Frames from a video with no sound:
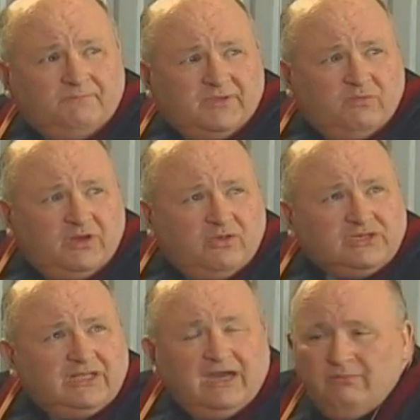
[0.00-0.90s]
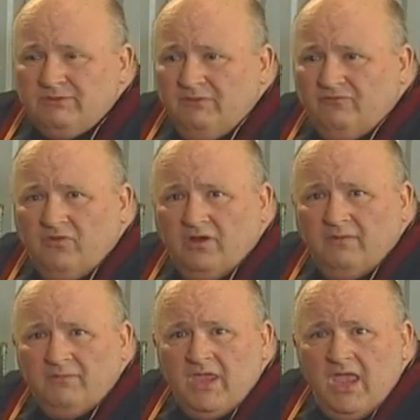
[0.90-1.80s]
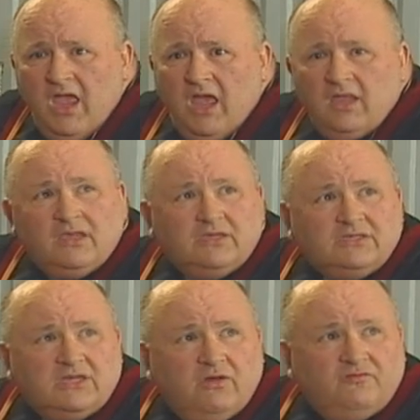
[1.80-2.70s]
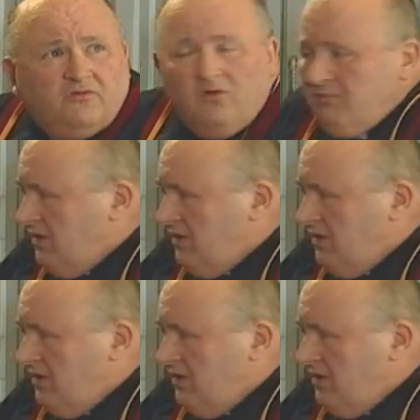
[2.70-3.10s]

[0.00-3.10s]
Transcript: get rid of those alarms before? Huh? Styrofoam?